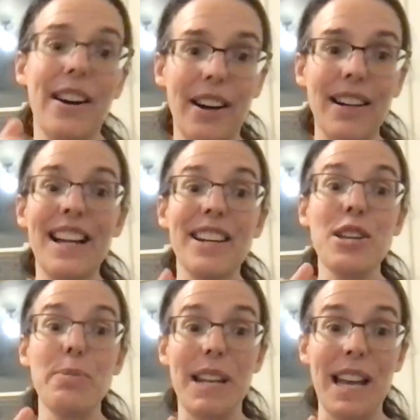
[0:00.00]

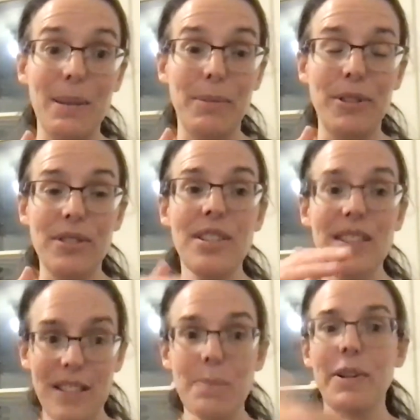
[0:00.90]
non-human animals
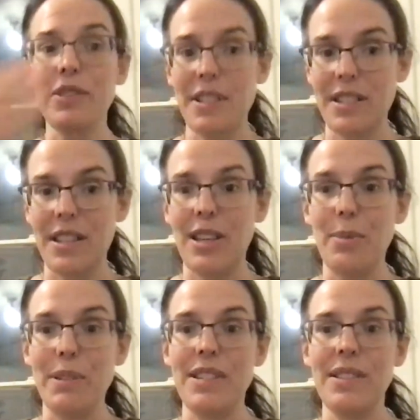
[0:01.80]
spills into the
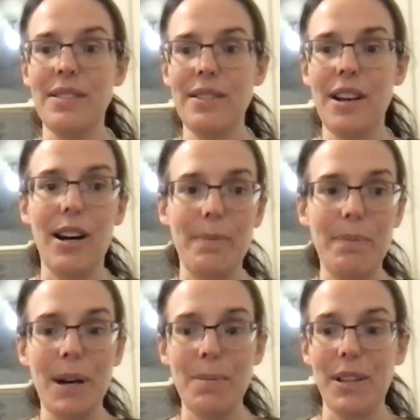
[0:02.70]
human
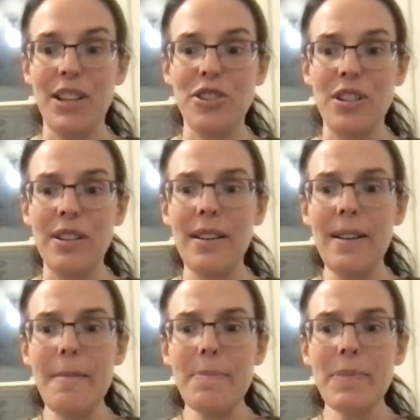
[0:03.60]
population.
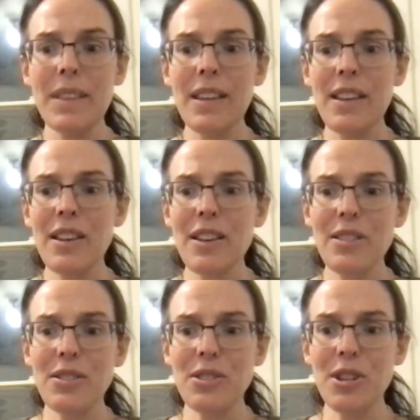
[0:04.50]

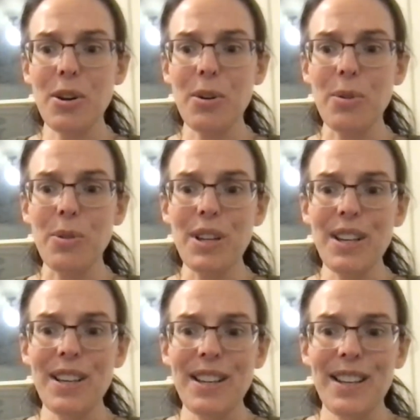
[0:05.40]
So
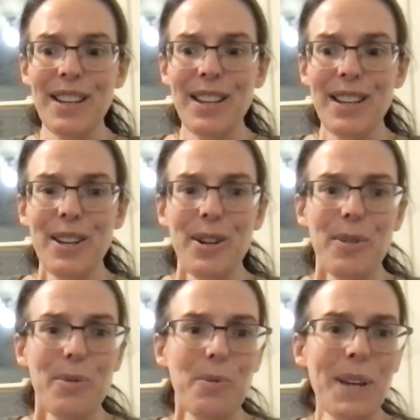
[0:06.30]

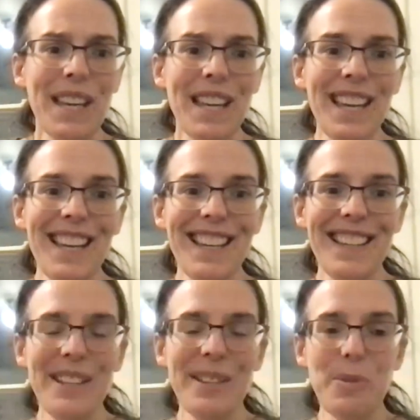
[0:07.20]
we
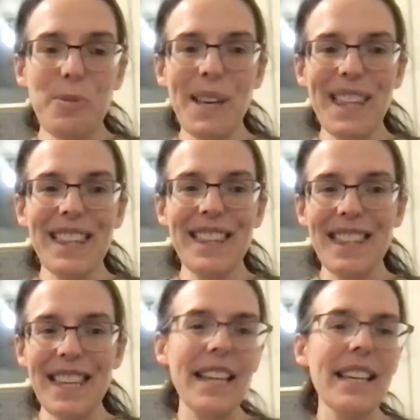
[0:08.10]

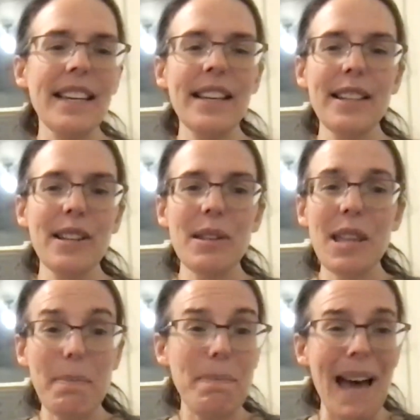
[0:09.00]
think
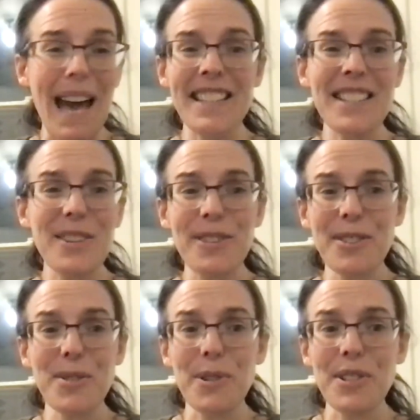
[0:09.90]
that bats are a
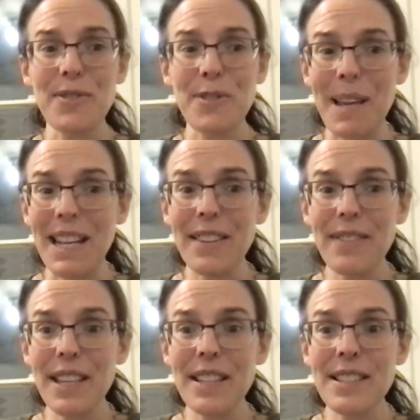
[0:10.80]
source for many of
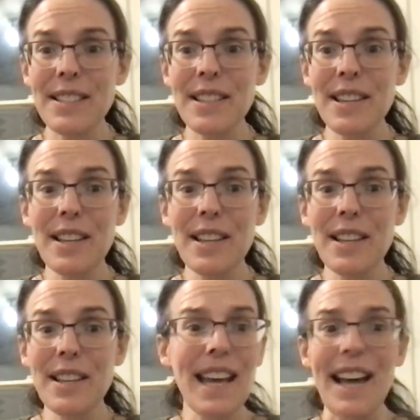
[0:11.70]
these.
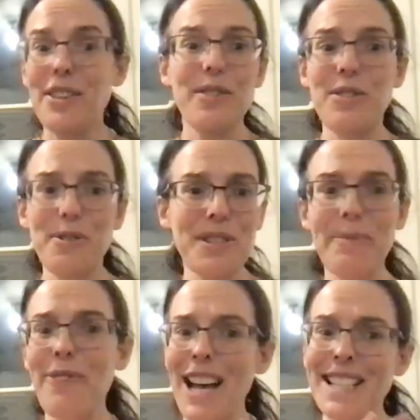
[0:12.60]
And there's
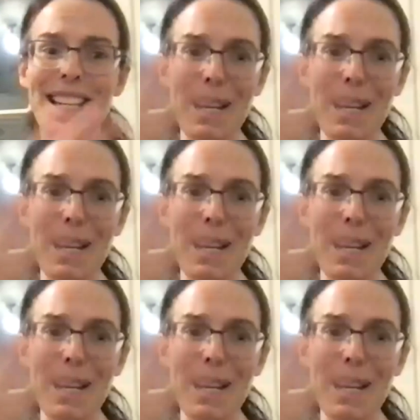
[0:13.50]
some fascinating